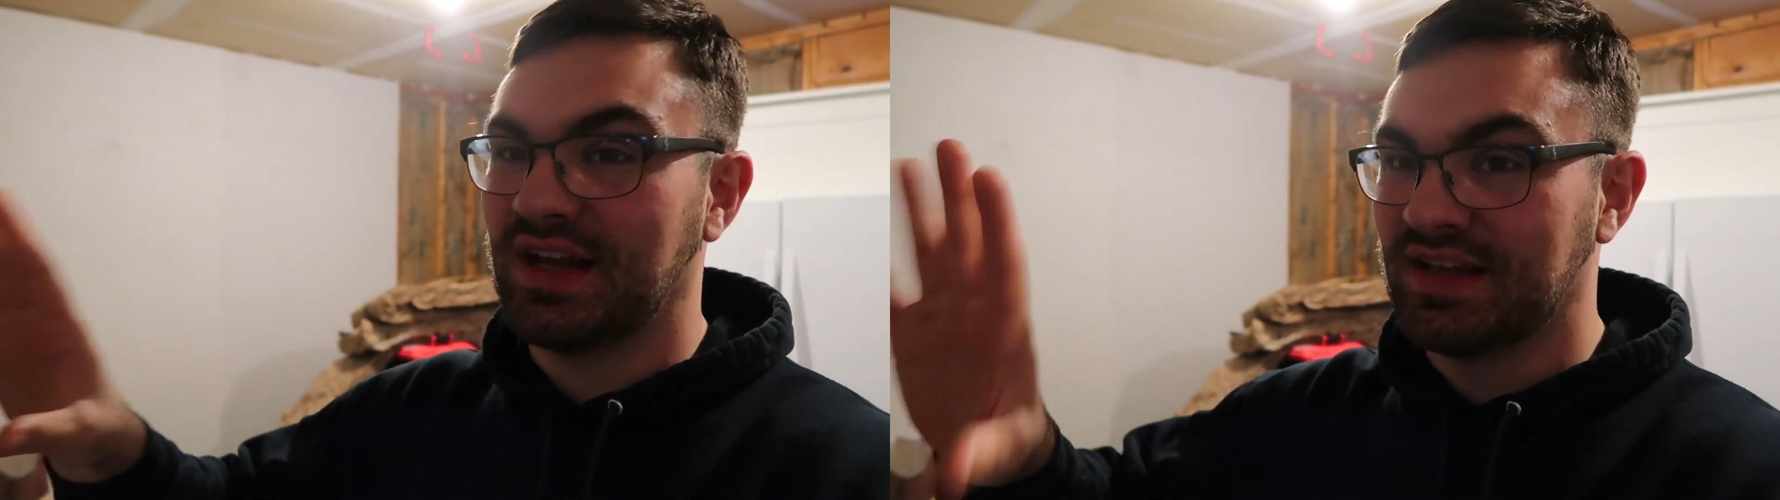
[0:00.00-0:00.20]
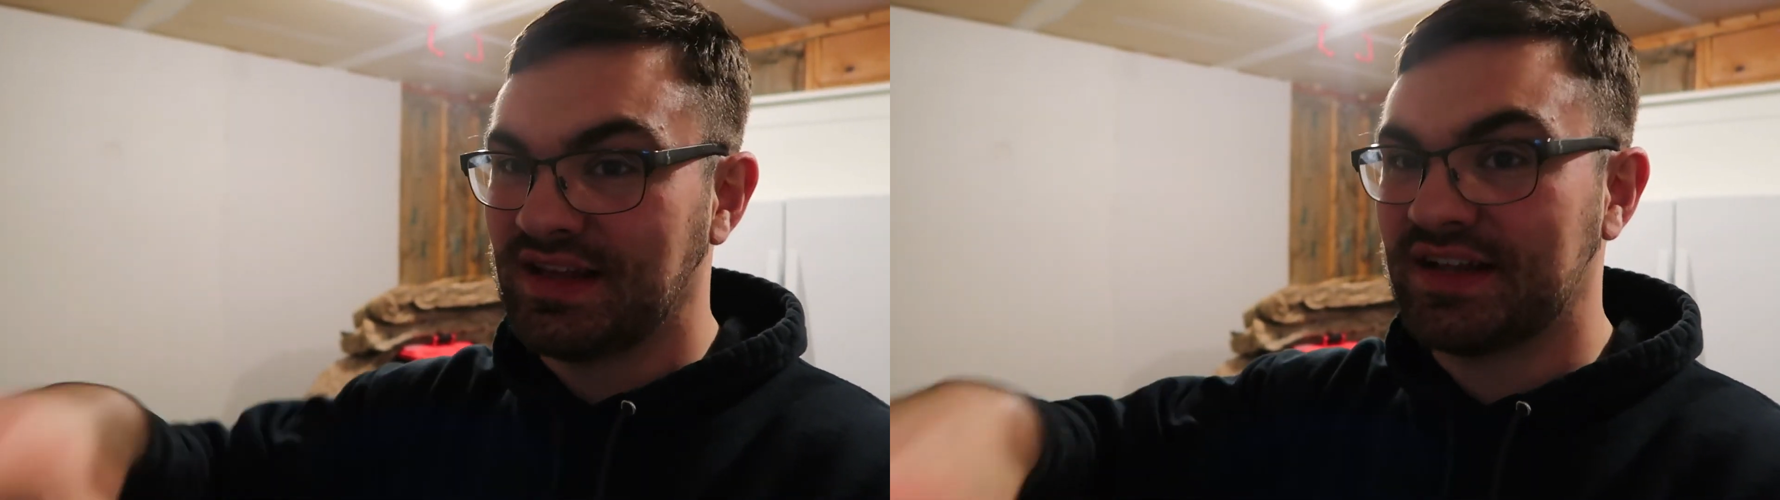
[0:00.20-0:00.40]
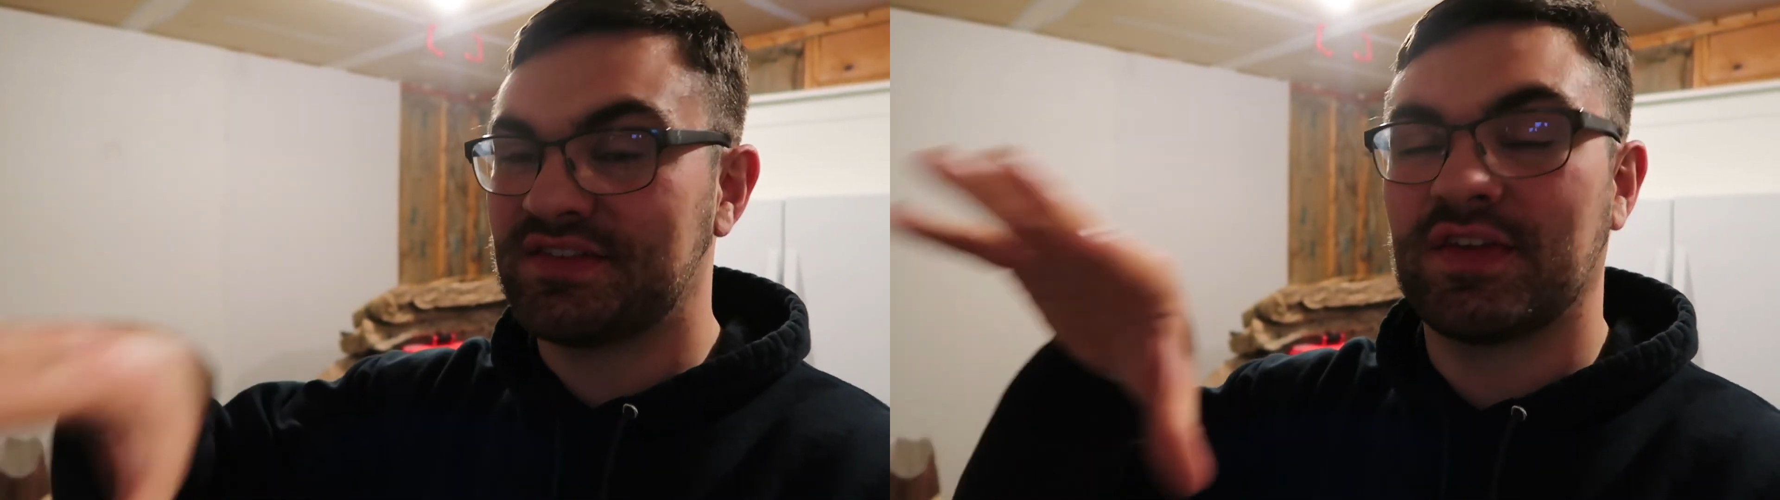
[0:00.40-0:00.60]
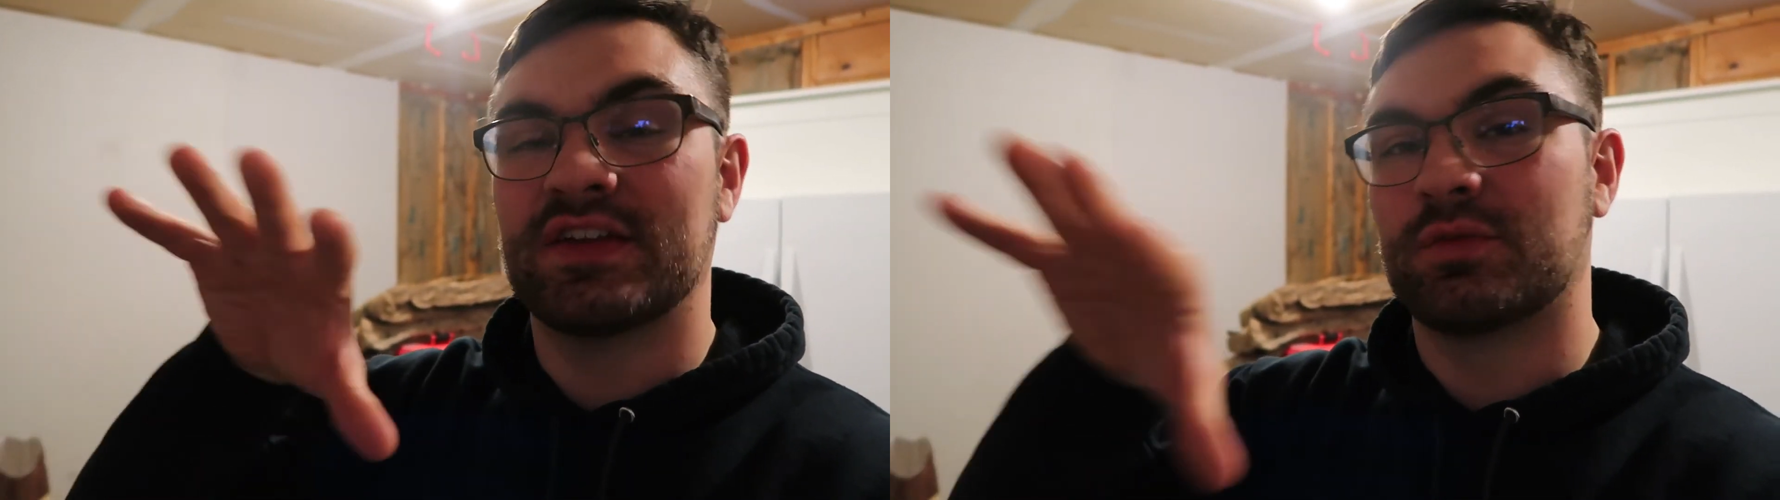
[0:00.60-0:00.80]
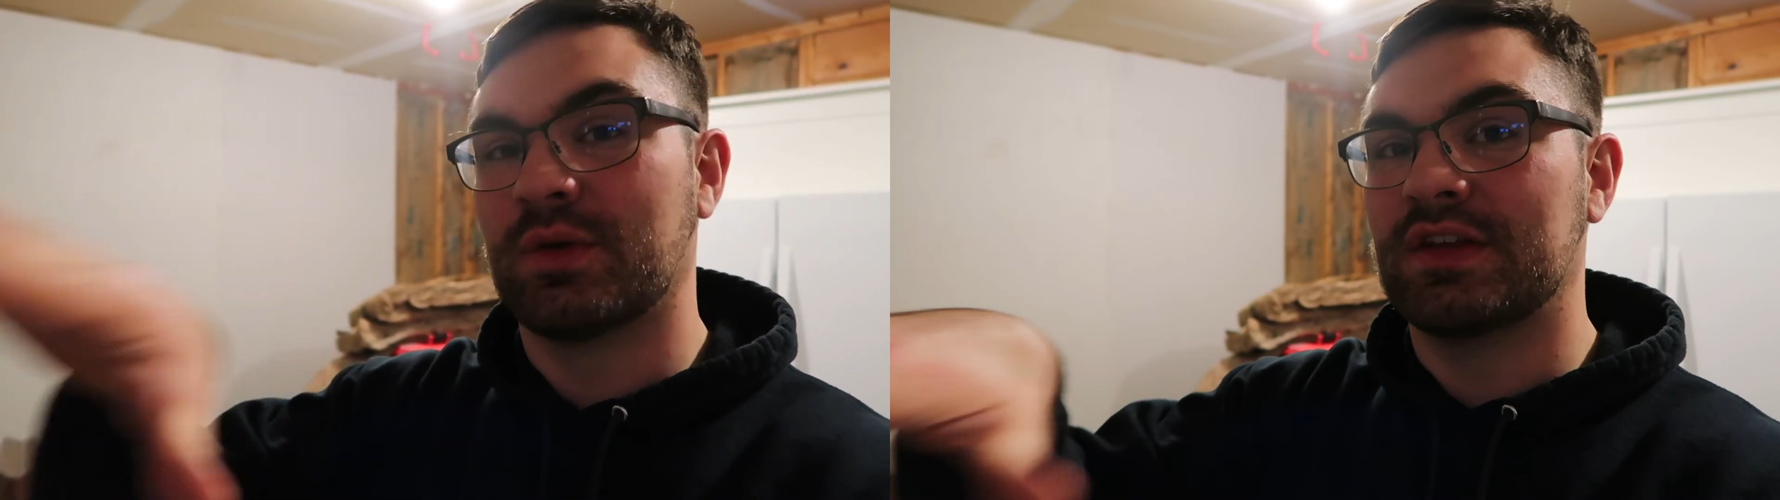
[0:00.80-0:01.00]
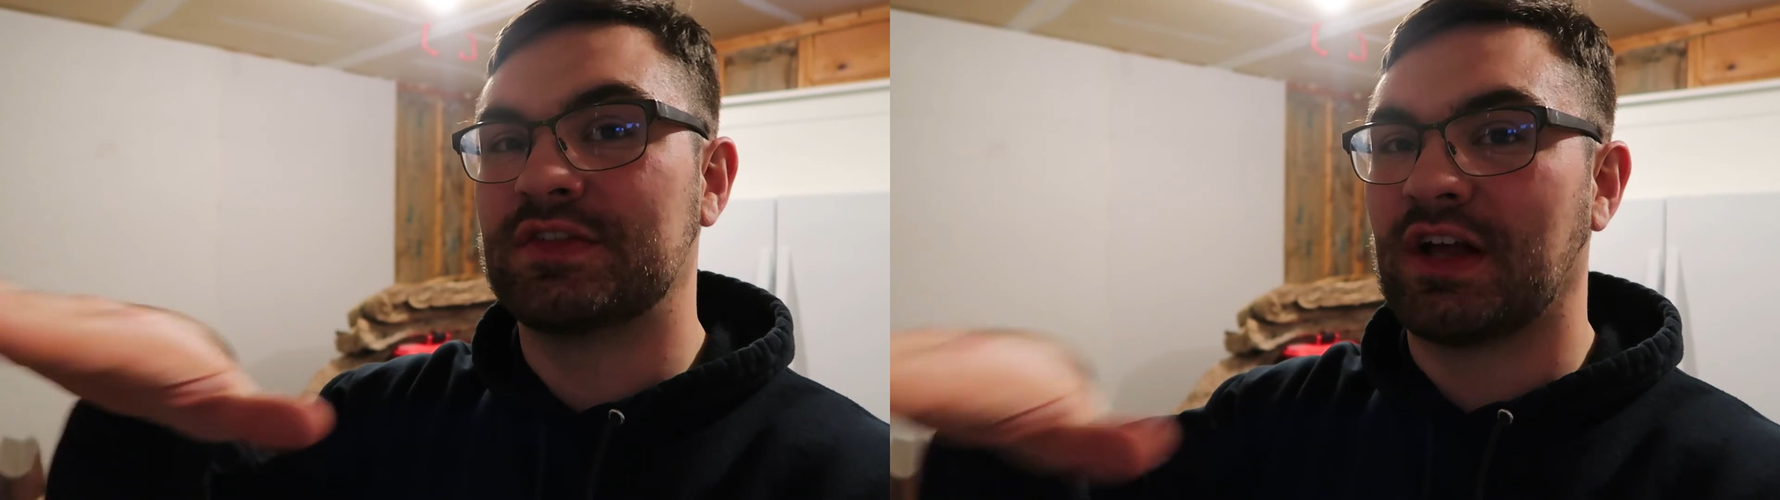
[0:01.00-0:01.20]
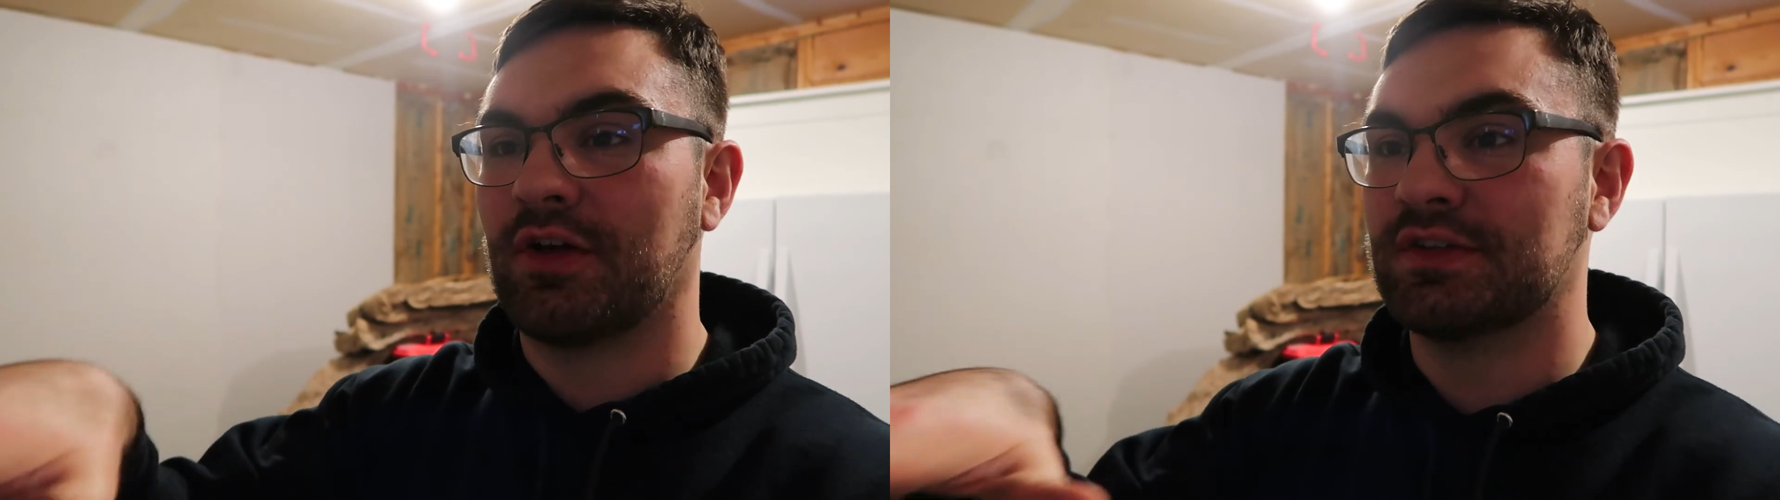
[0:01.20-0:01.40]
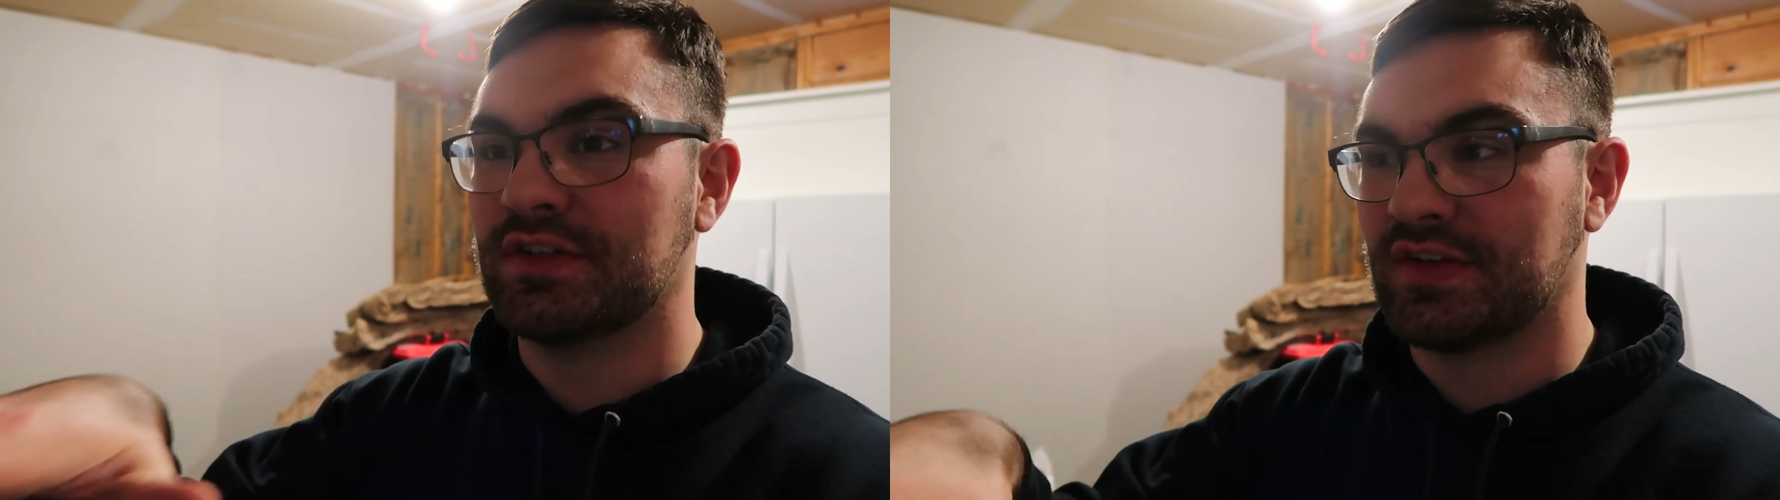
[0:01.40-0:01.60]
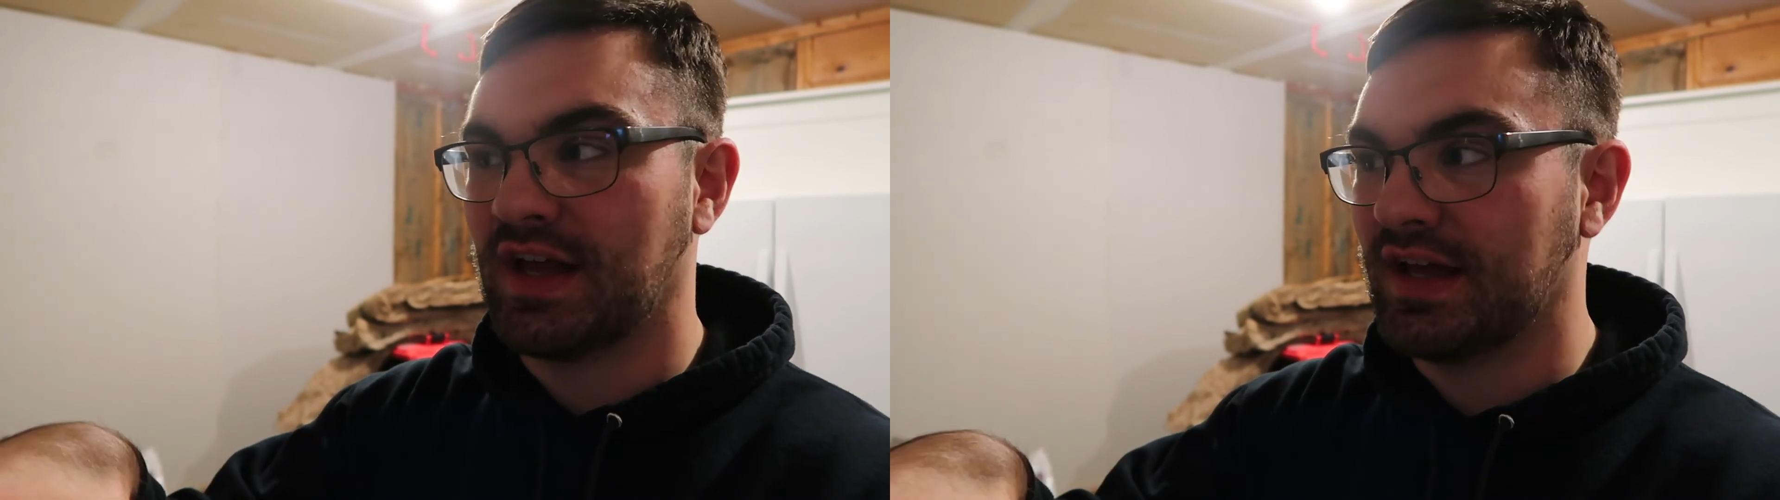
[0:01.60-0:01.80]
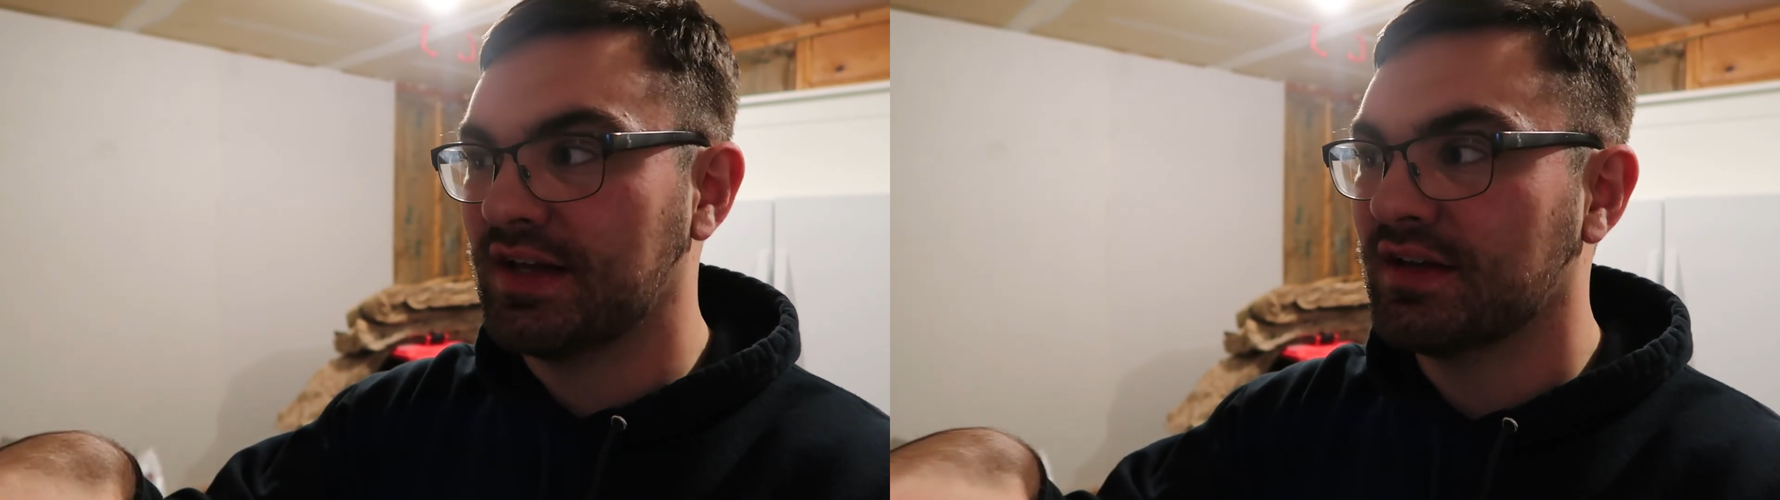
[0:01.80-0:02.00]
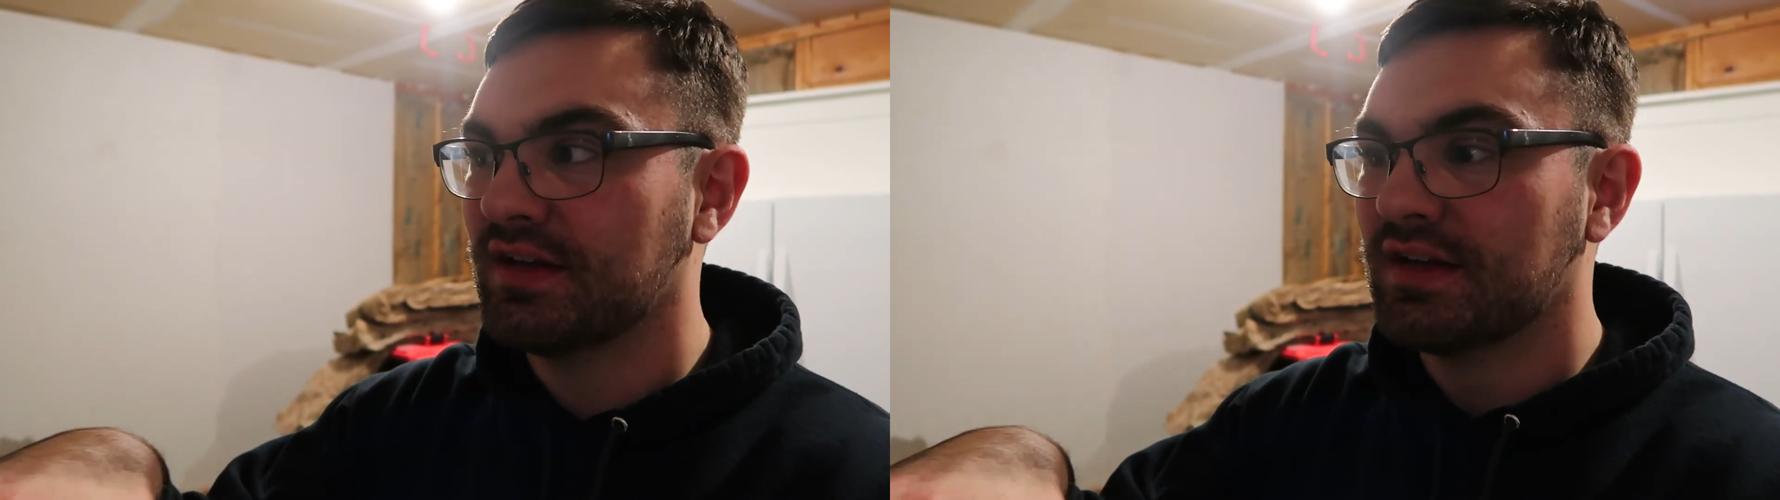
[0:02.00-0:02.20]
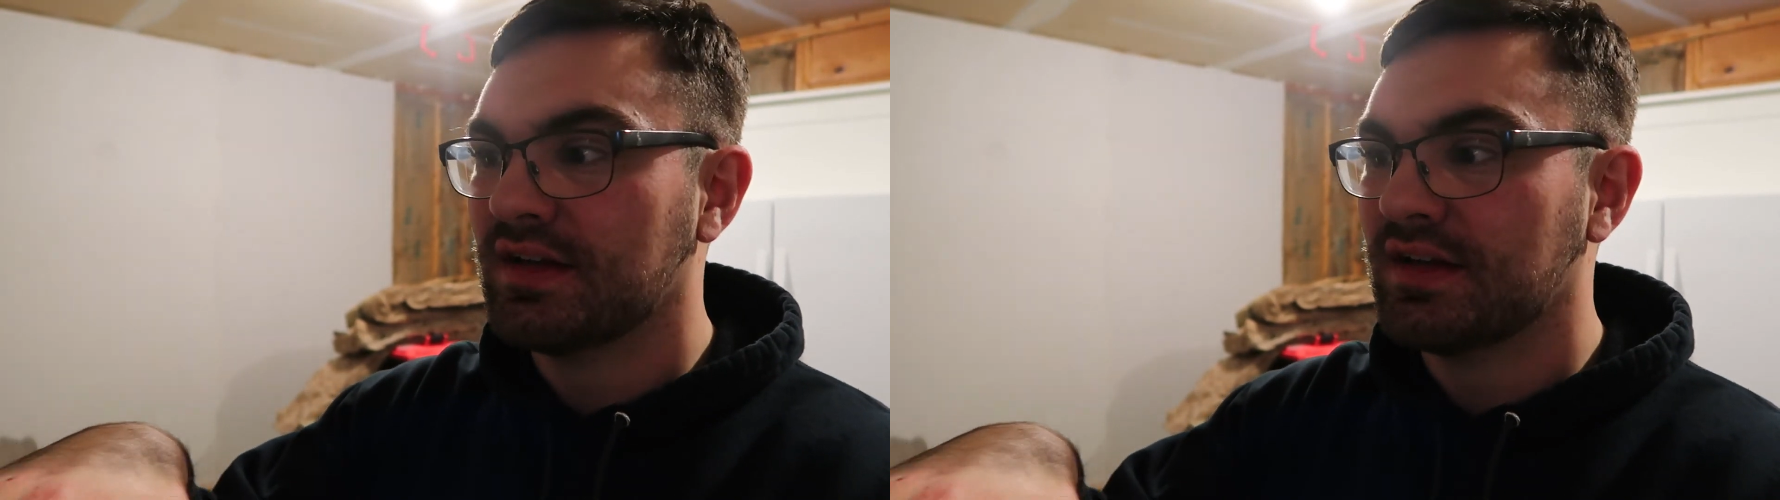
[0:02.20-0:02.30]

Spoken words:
and it's a really solid design.